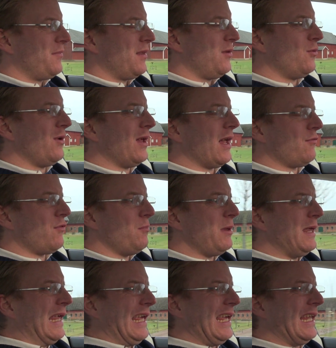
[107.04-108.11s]
You really have to
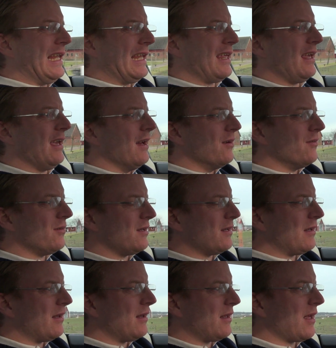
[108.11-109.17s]
be in gear
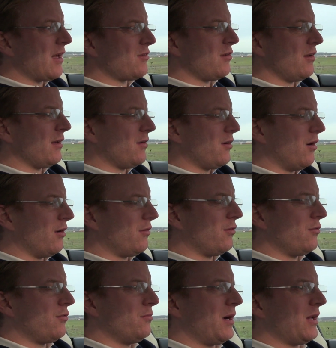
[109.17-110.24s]
in a gasoline car
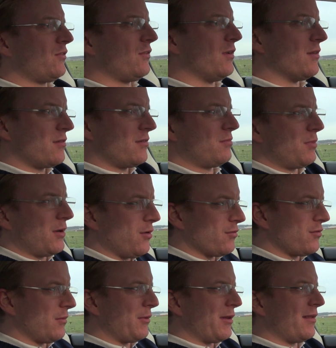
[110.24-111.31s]
to match this,
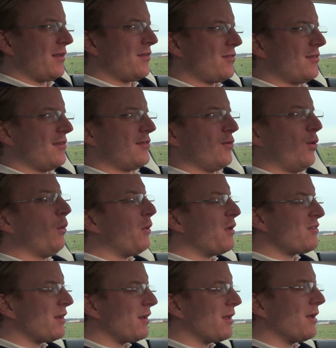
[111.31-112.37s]
because I mean this is
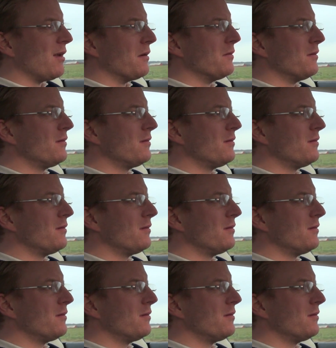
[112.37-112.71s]
always in gear.